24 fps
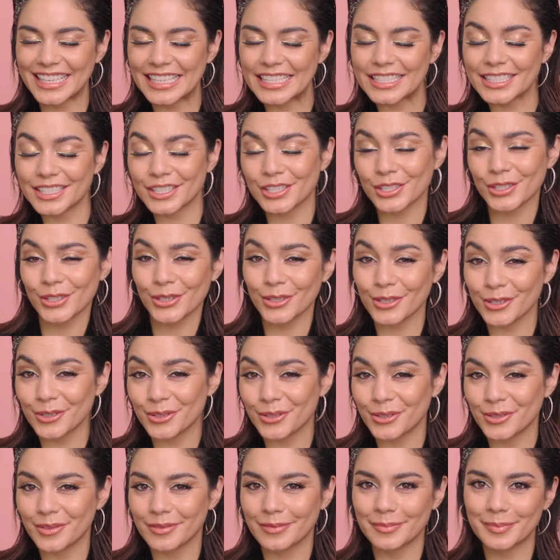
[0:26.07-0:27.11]
it's
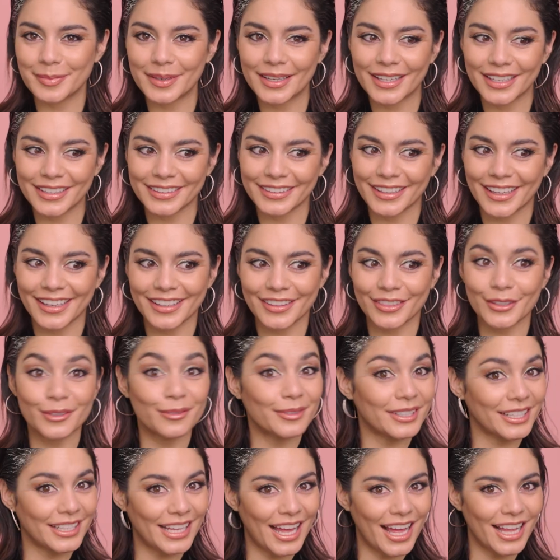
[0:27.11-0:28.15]
cute, but like the
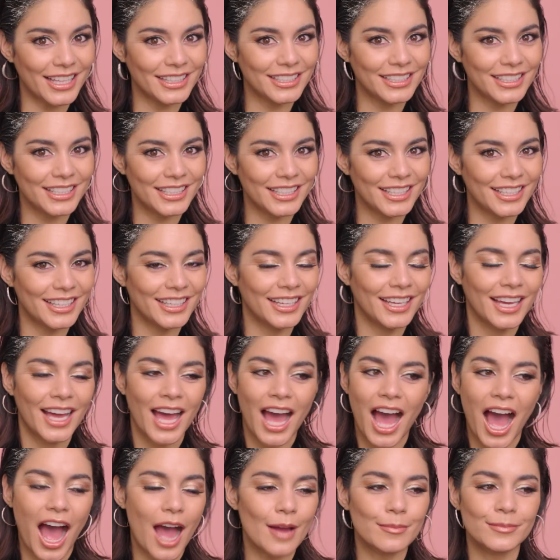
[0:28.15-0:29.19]
reality,
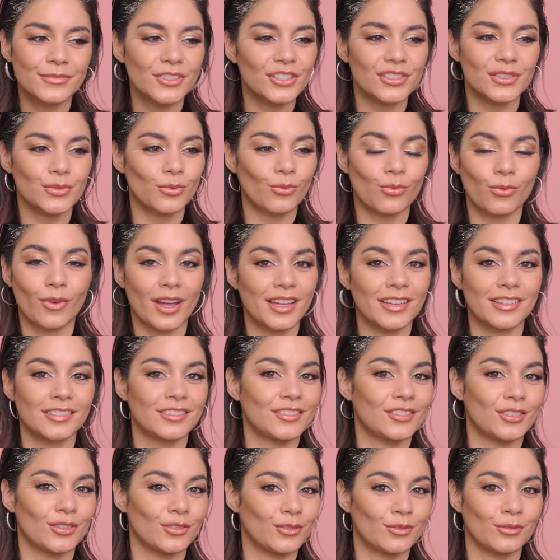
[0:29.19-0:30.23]
I'm just way
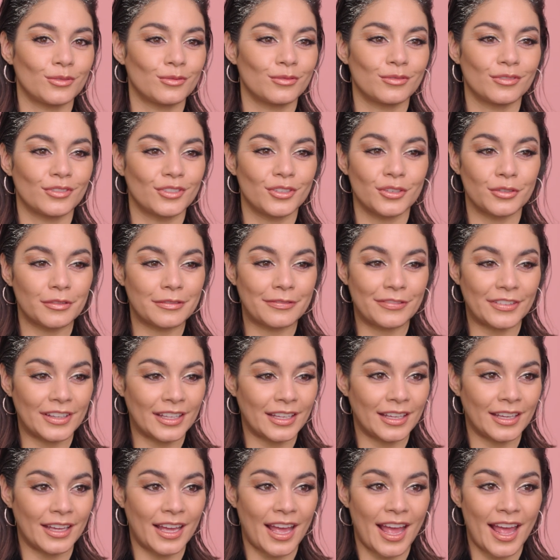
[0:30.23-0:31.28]
too
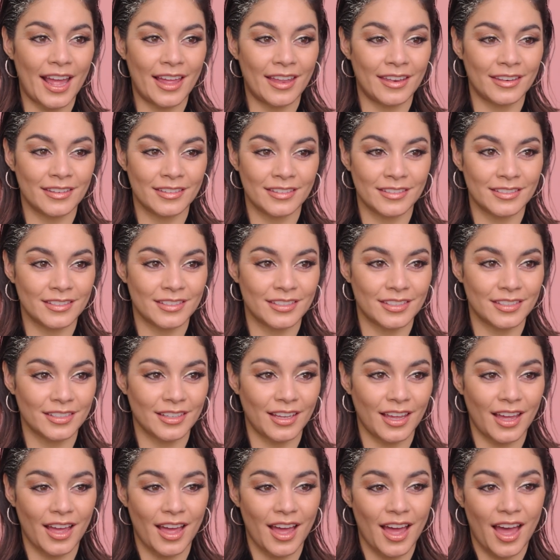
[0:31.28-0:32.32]
goofy and
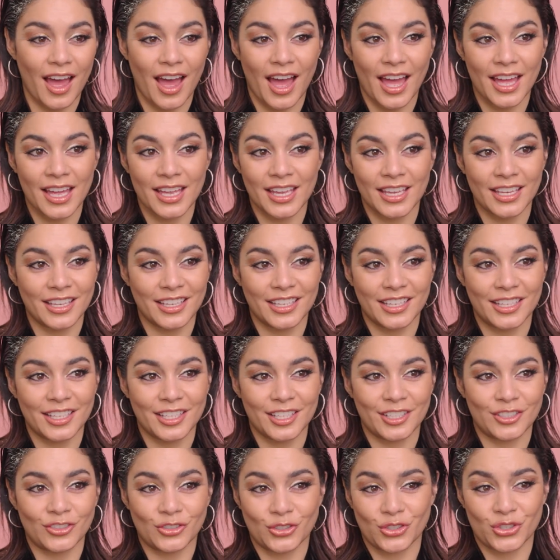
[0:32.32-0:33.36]
I
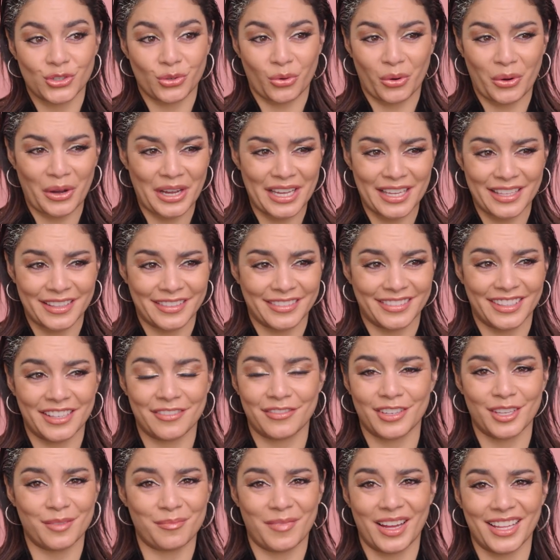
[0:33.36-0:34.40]
enjoy
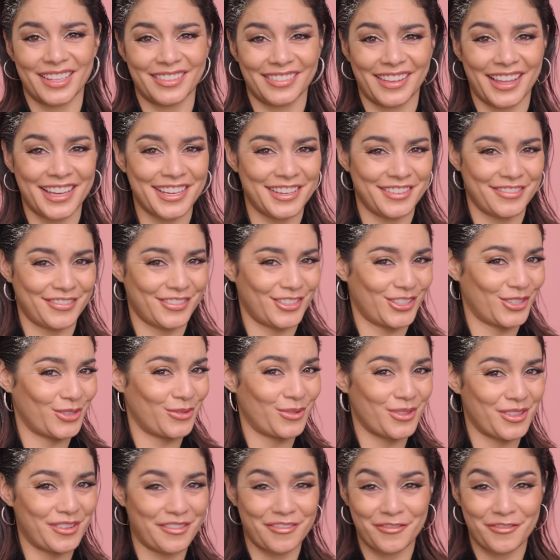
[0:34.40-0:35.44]
living my life to the